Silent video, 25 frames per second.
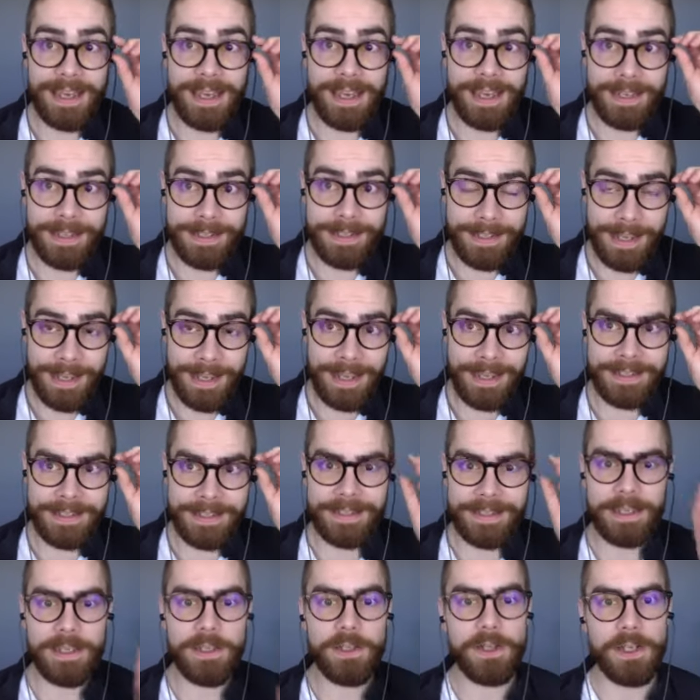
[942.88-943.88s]

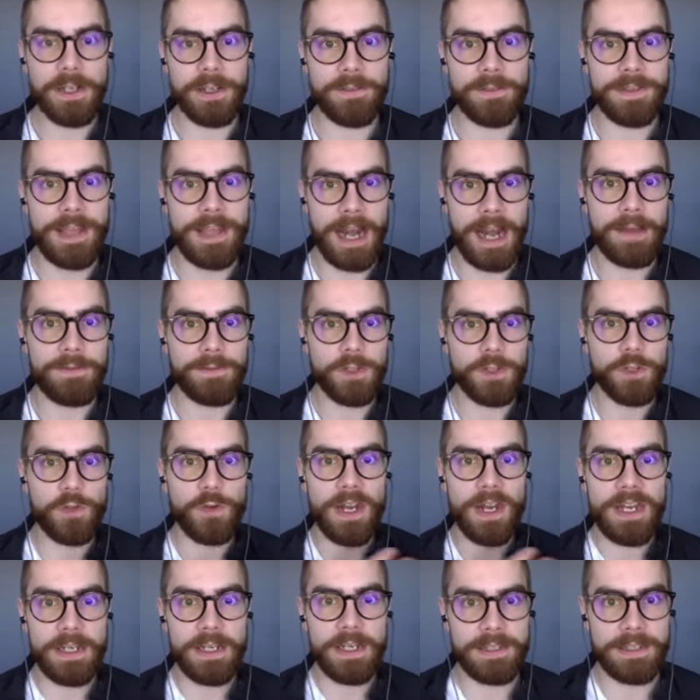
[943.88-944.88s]
executives that have
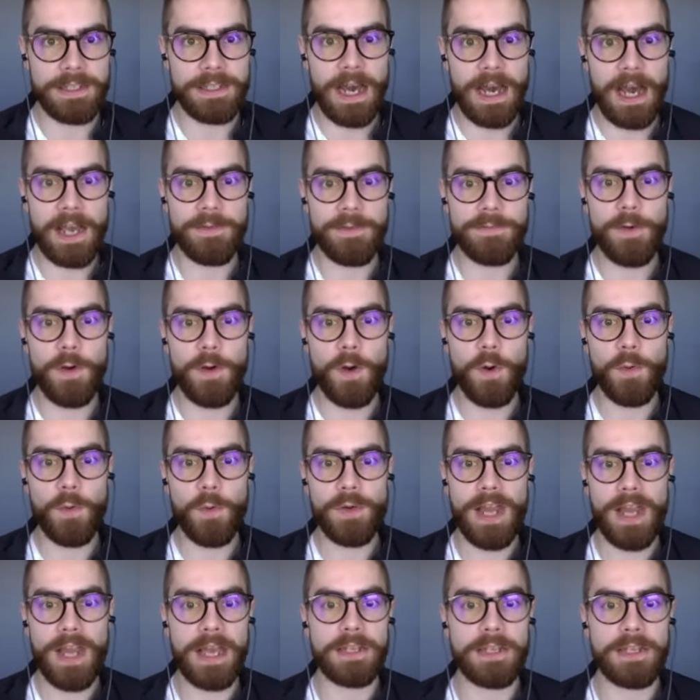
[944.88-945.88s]
created the
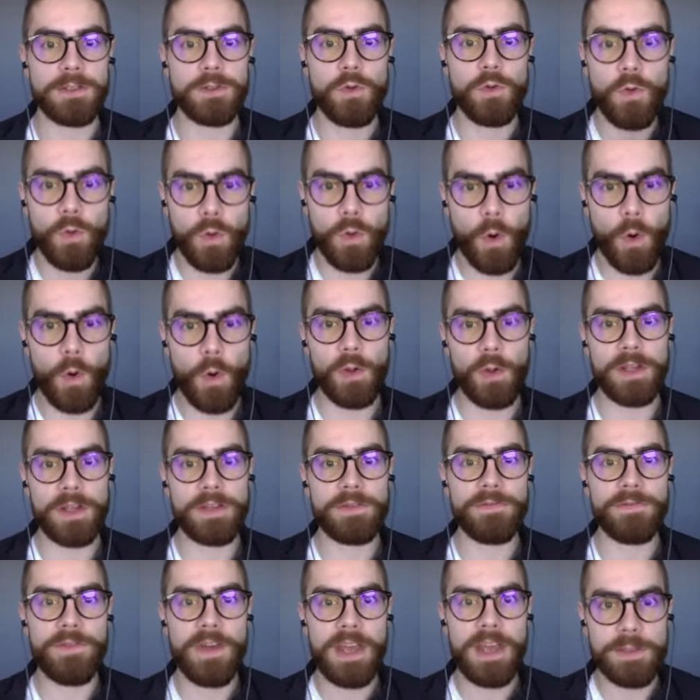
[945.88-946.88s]
iPhone and Google
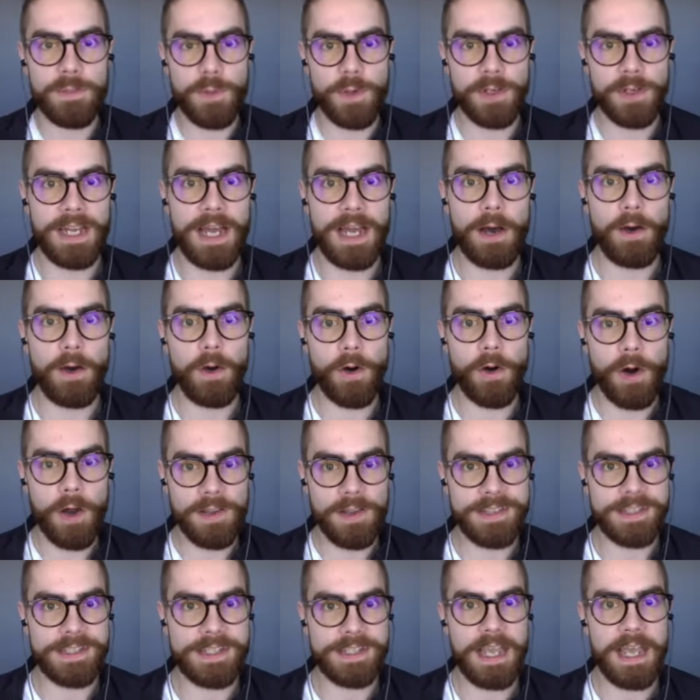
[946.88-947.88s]
and Facebook now are all
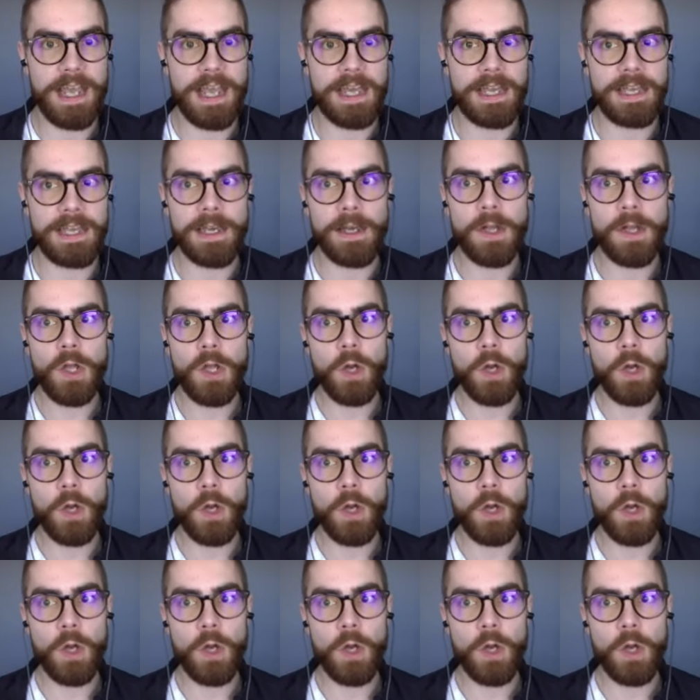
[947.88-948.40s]
saying,